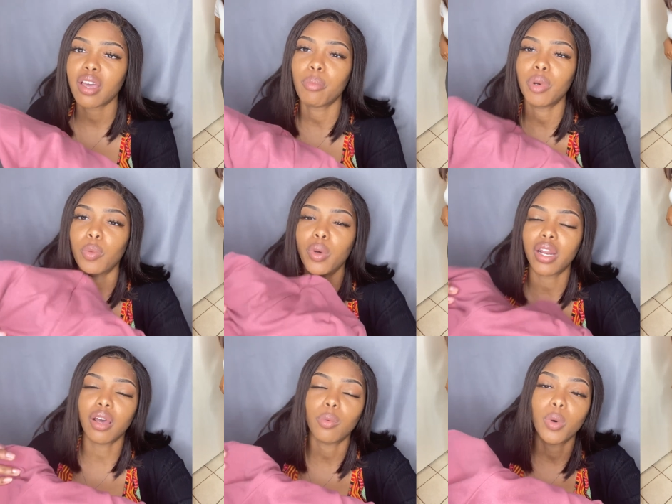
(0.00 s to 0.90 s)
but what
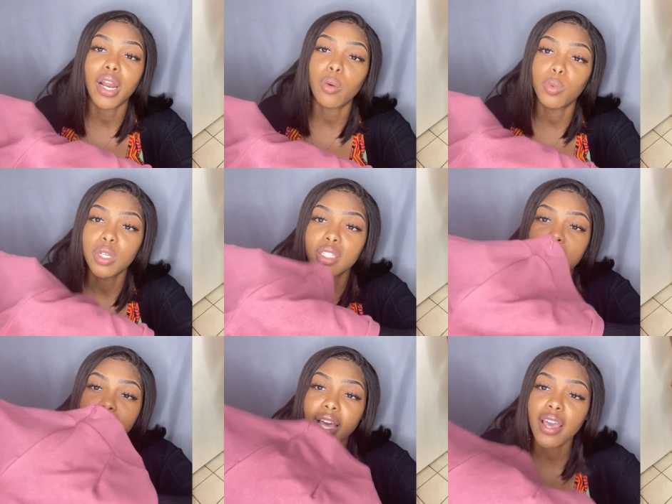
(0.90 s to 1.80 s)
i what i will
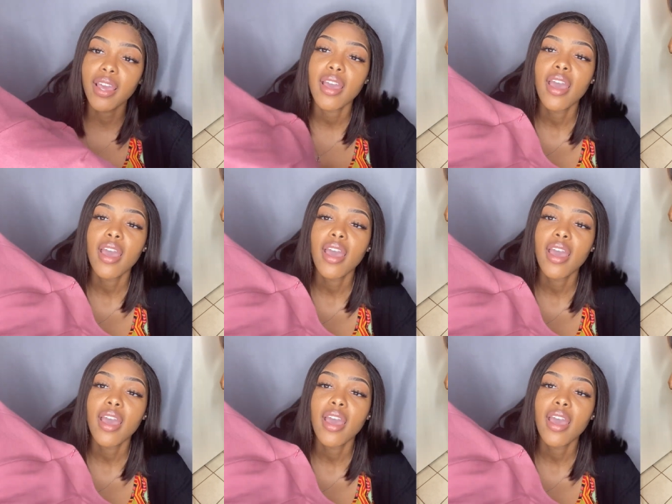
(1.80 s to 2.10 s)
say